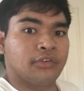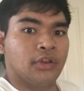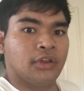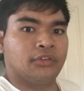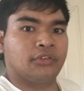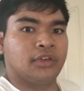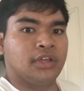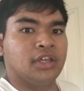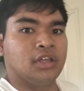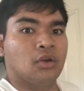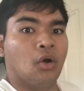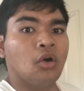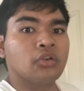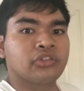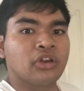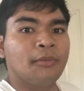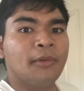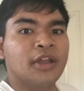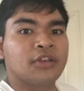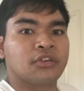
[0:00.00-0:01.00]
is the
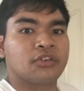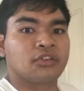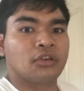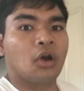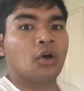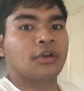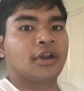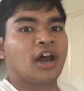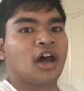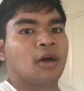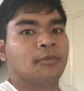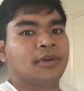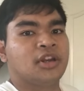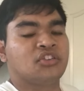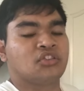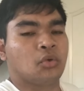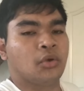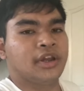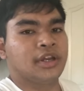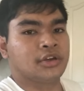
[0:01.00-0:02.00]
ultimate showdown
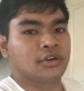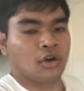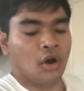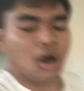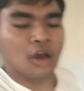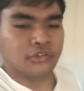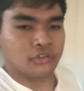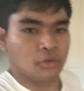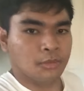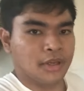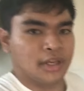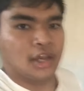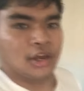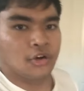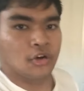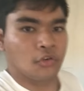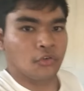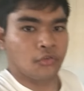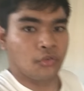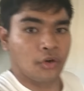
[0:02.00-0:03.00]
between Kasumi and
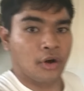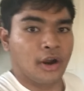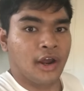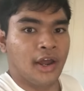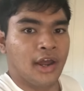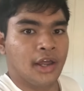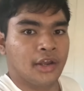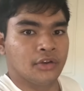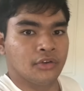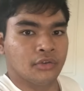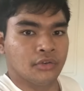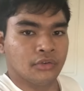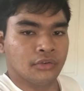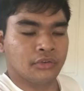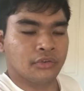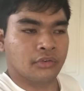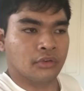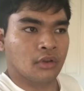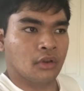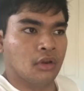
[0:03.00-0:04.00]
her
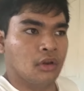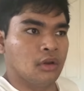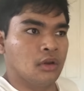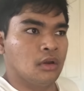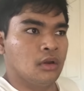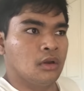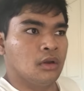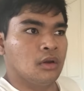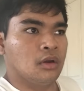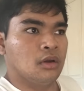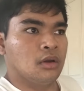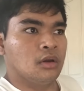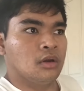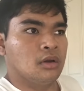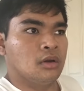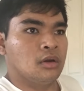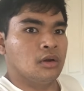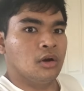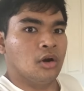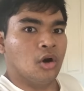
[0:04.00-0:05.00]
friends.
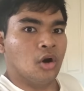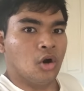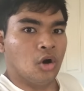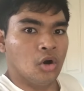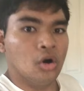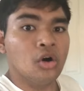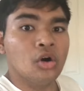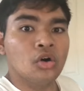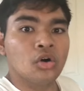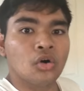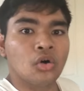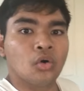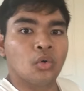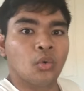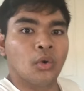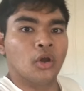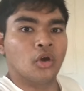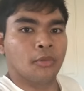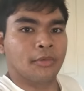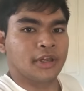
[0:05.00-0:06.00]
Who
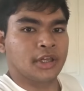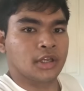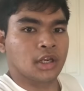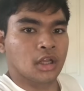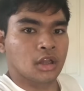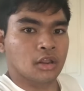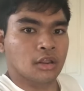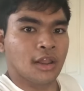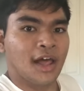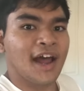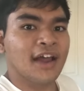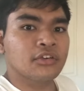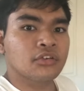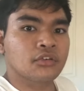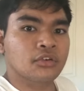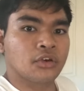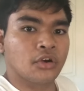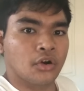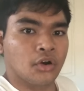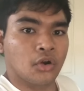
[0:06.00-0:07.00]
will be the
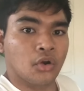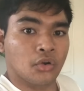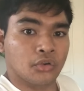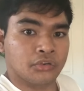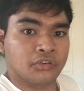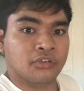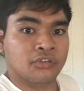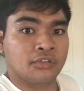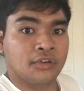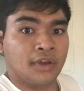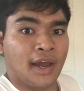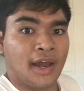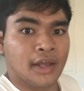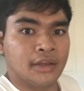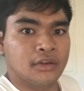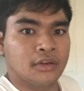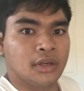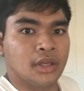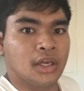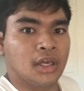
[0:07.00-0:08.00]
last girl
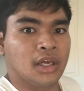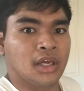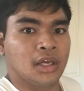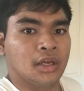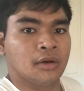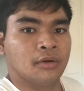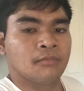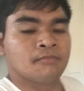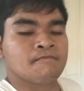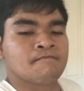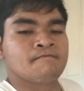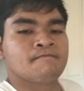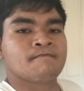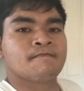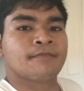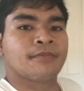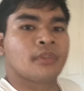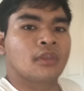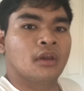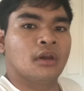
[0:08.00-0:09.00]

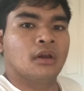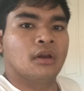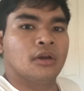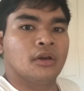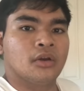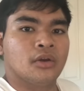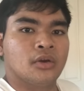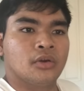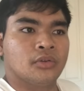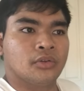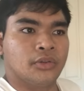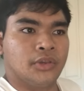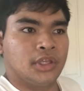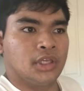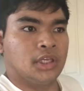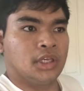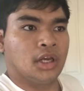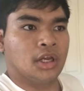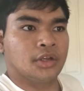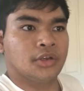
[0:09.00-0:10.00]
standing?
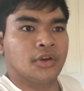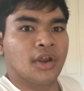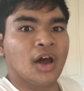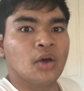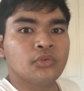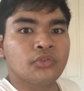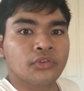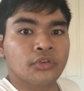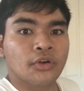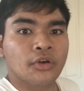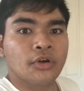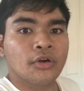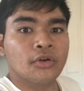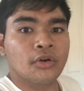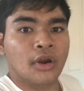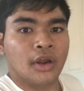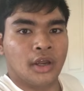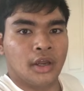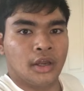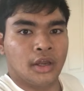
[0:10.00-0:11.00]
The announcer
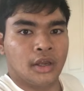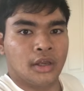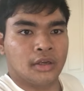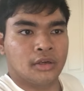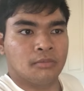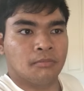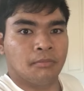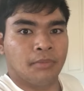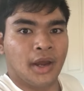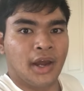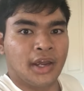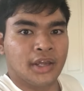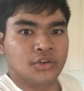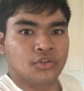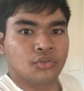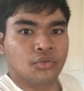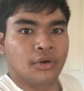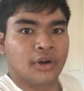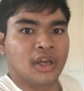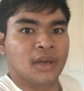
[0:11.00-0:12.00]
in Bang
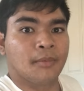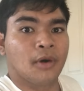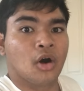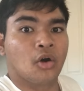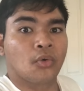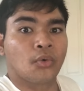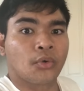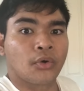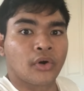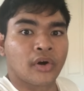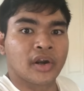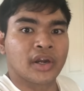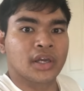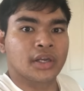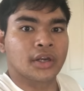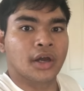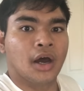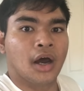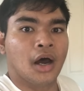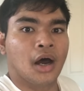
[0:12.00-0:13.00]
Dream
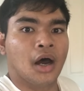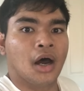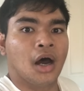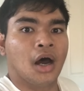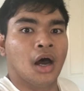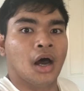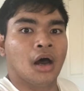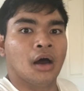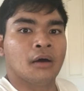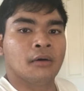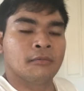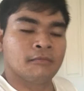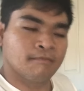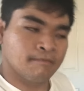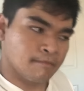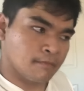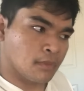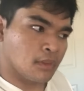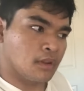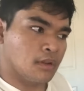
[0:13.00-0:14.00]
Arena.
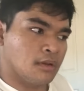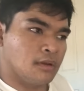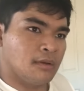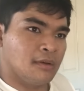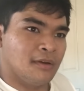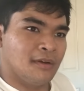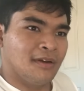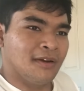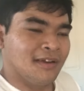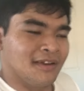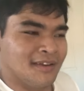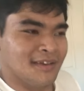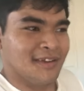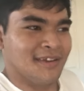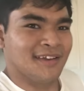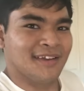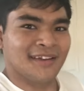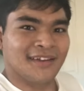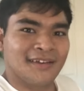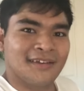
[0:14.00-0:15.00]

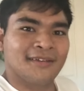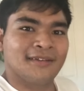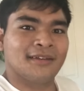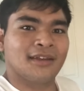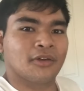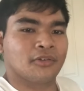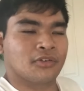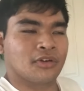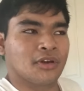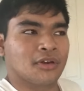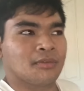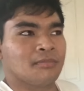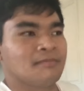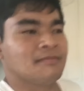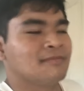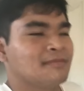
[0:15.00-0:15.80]
That was good.